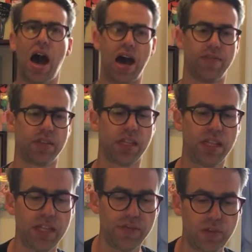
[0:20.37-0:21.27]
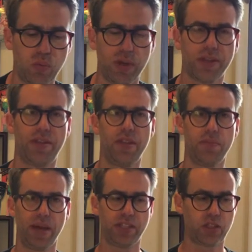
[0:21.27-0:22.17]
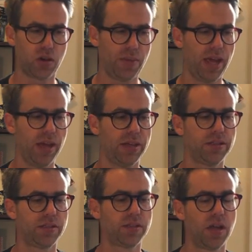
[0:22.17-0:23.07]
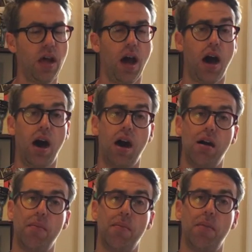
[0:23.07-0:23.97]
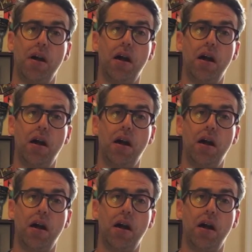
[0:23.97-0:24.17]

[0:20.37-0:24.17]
I've lived with the bass drum heads, tom